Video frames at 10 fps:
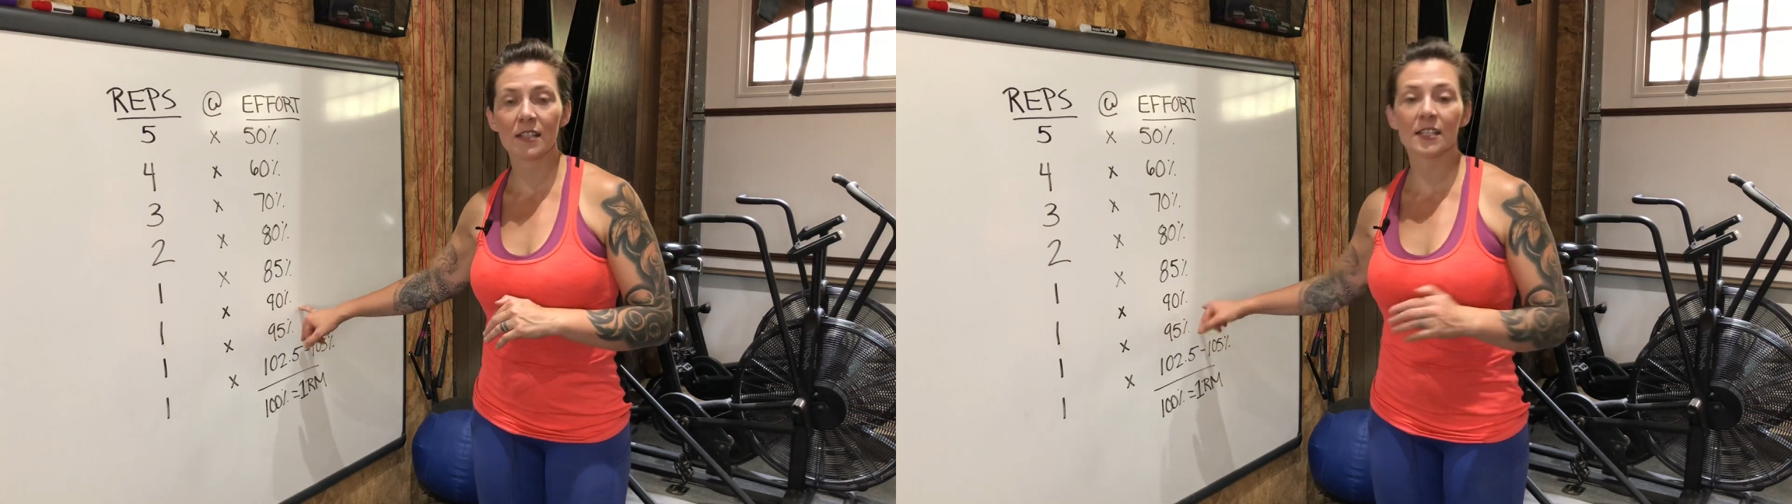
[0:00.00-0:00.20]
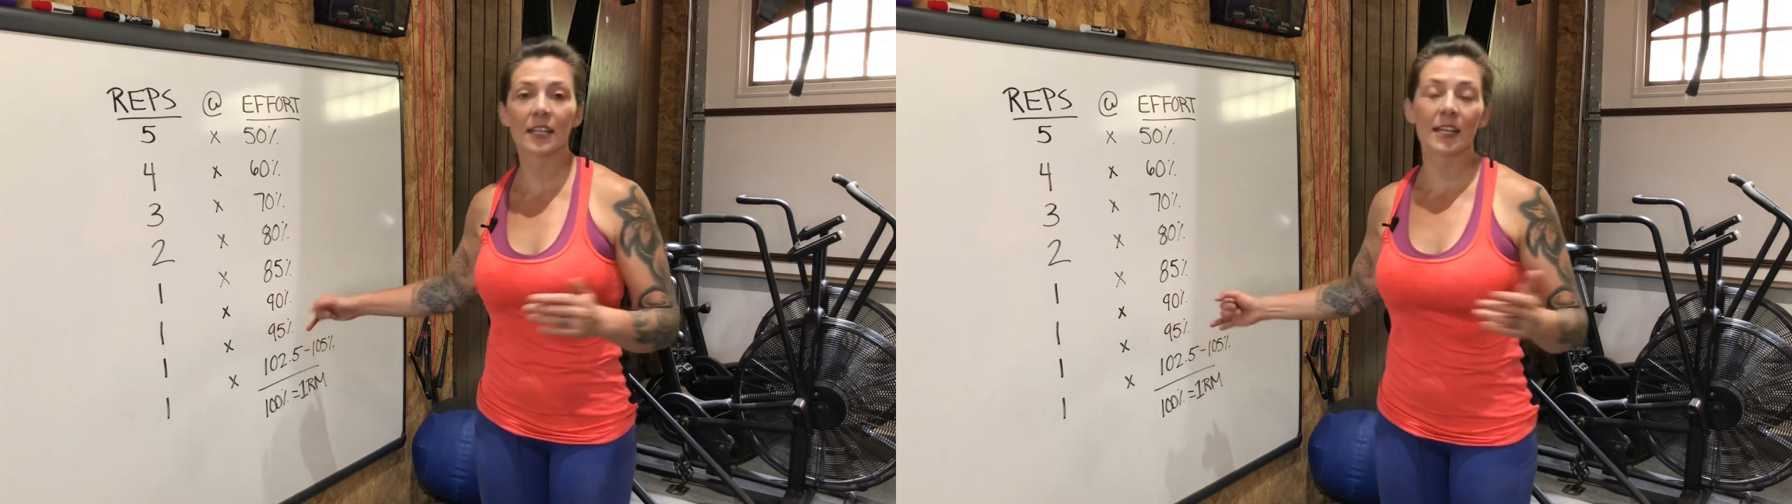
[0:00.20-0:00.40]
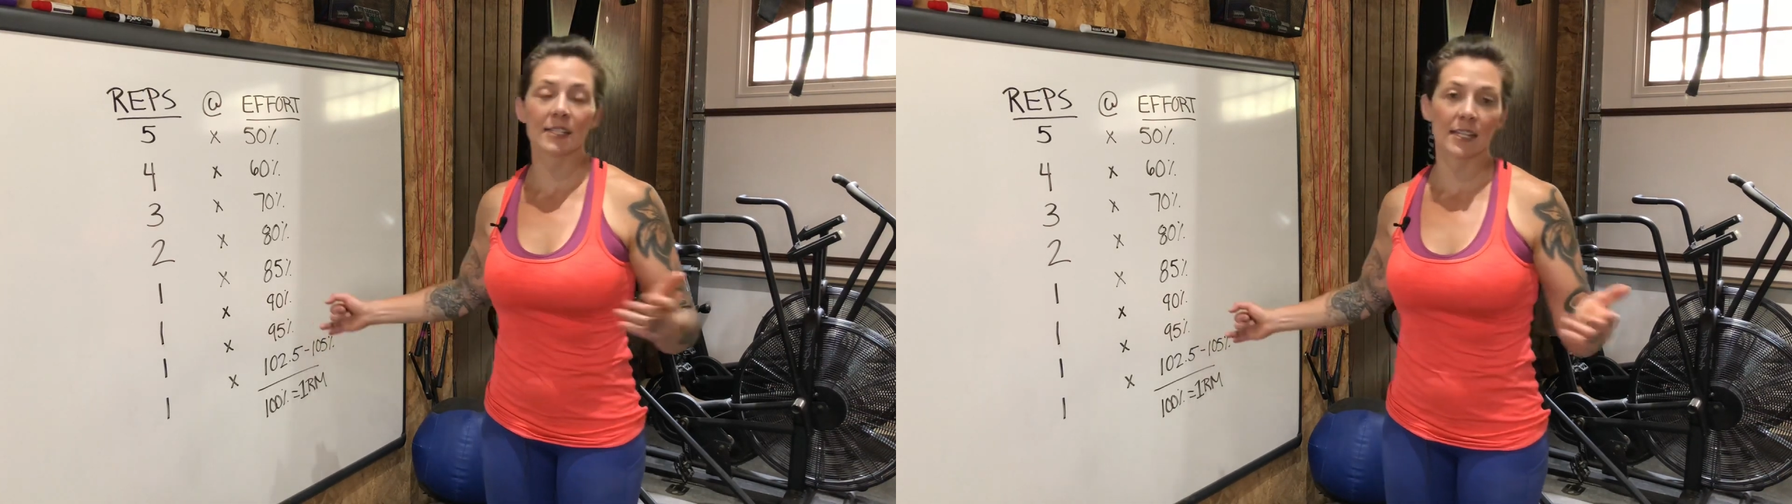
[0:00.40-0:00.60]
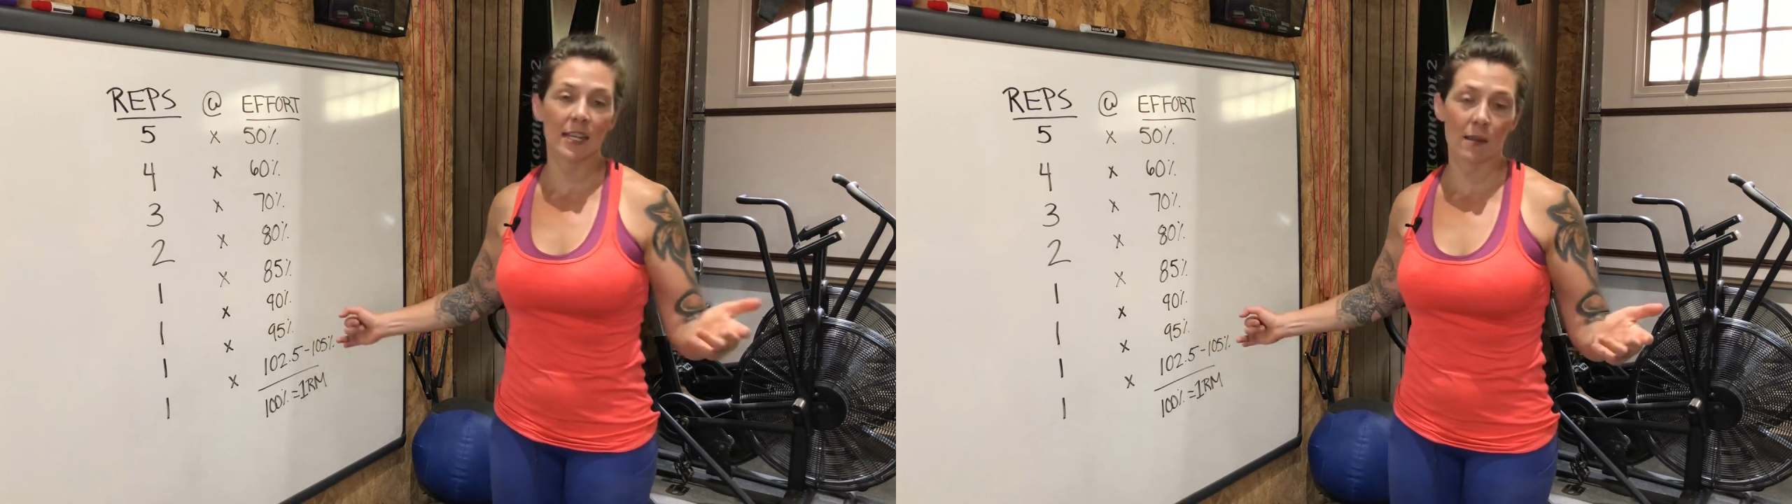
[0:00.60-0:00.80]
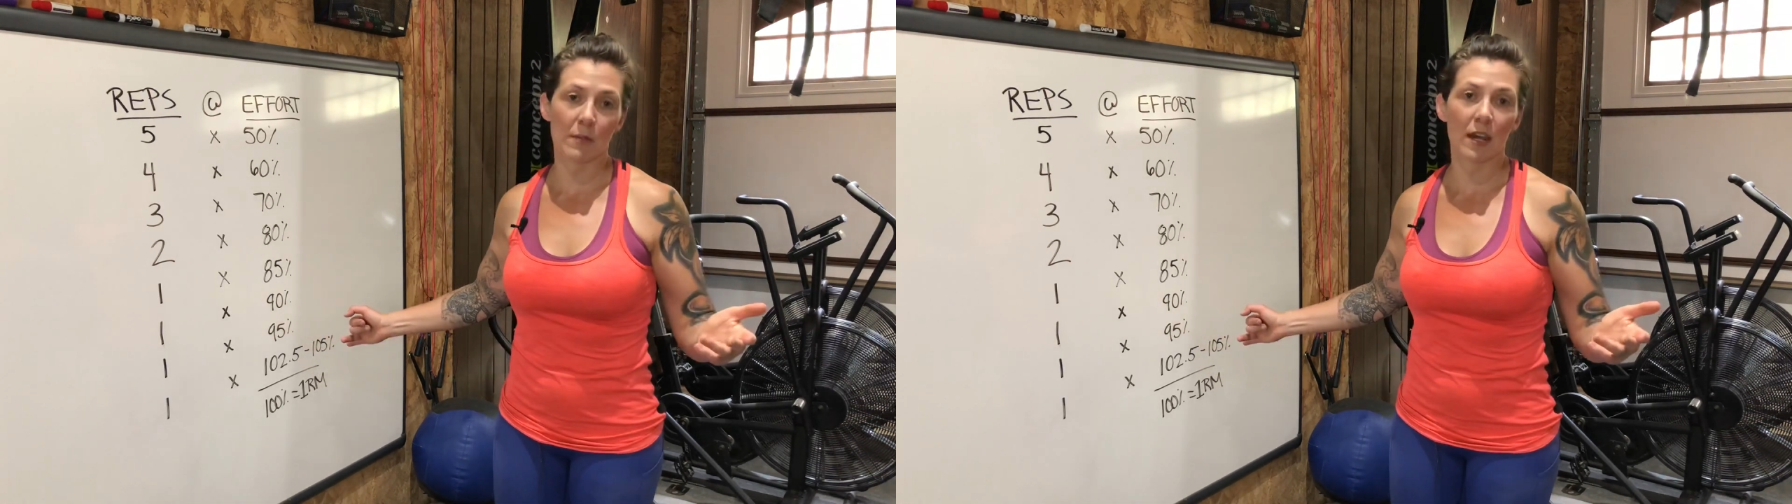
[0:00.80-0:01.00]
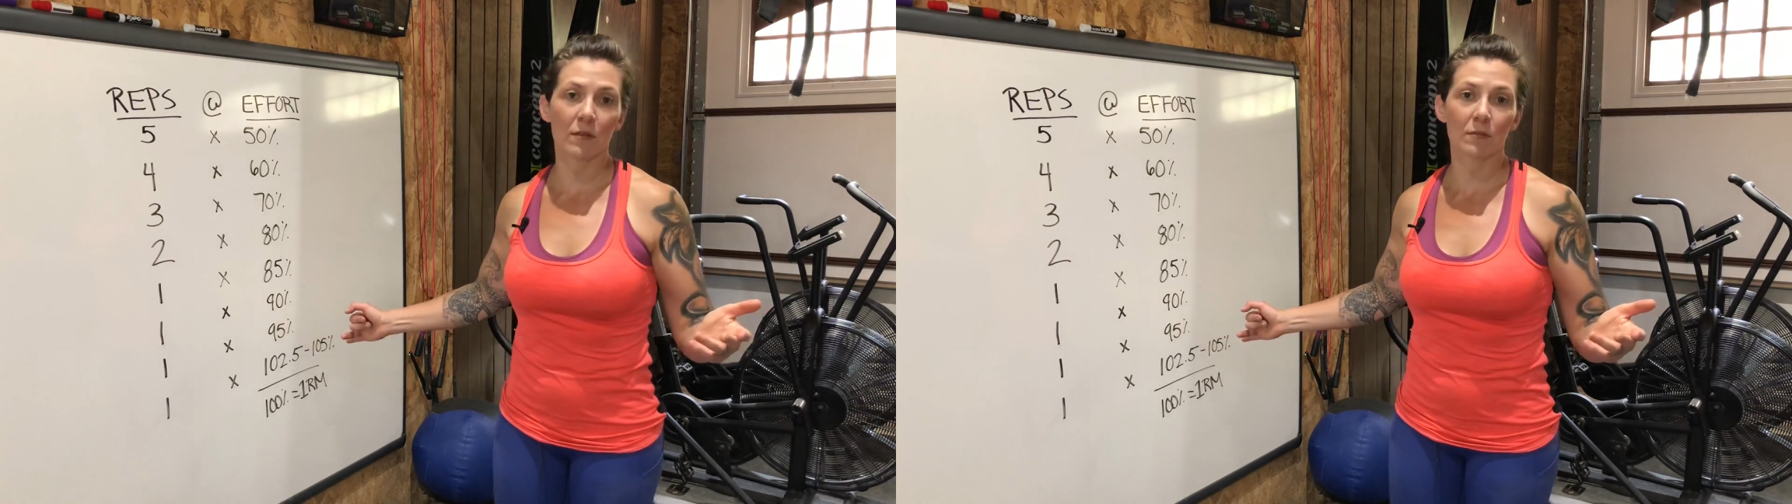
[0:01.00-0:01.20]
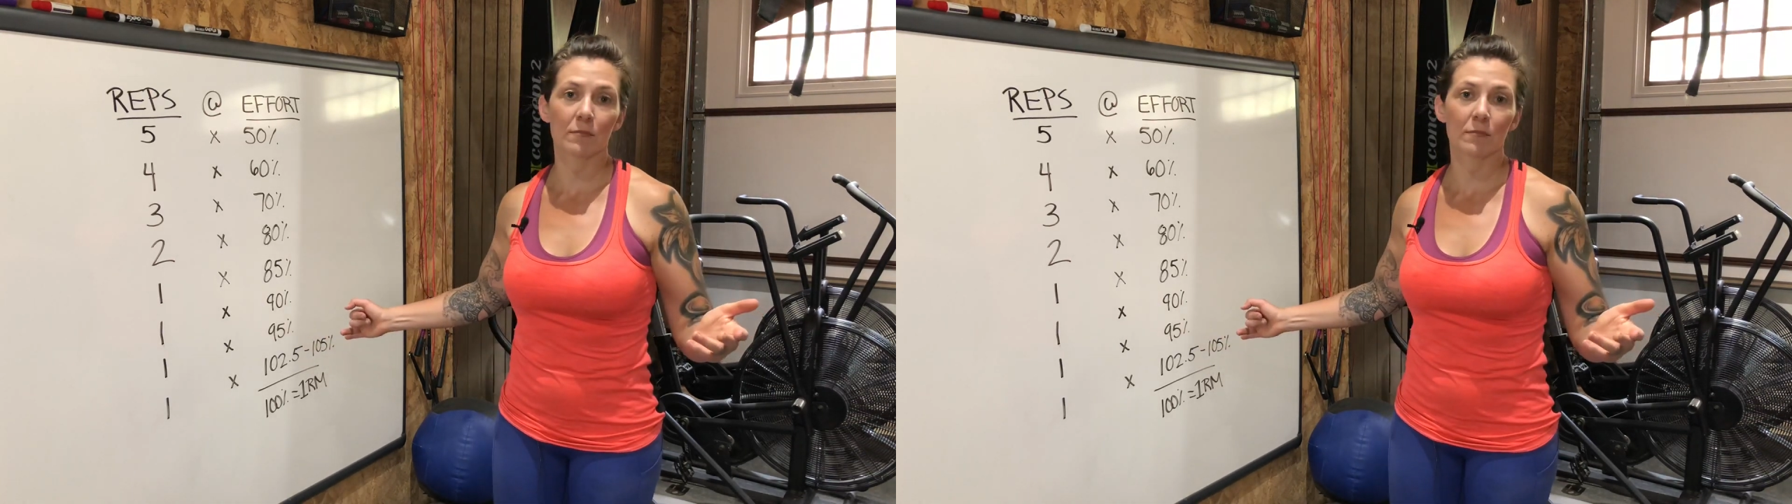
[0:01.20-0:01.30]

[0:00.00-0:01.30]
is a guessing game now,